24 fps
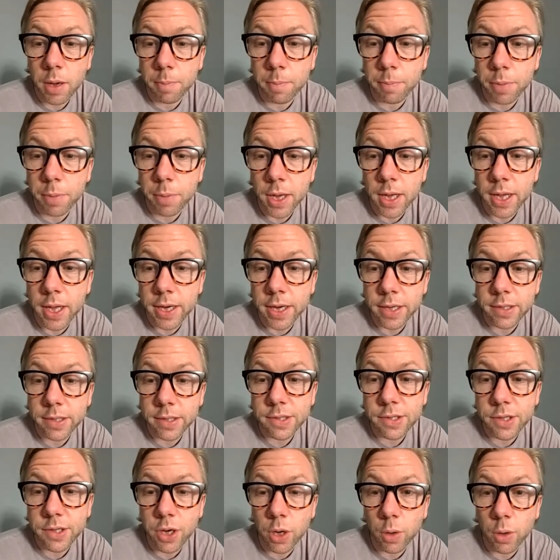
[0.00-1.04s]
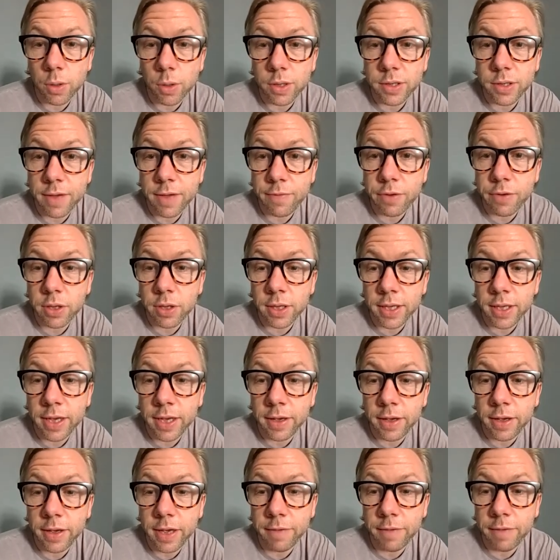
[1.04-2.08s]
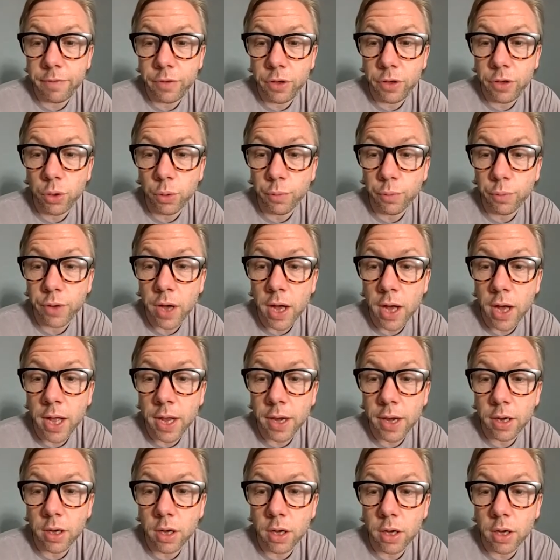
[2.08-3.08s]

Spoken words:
But definitely if you've got,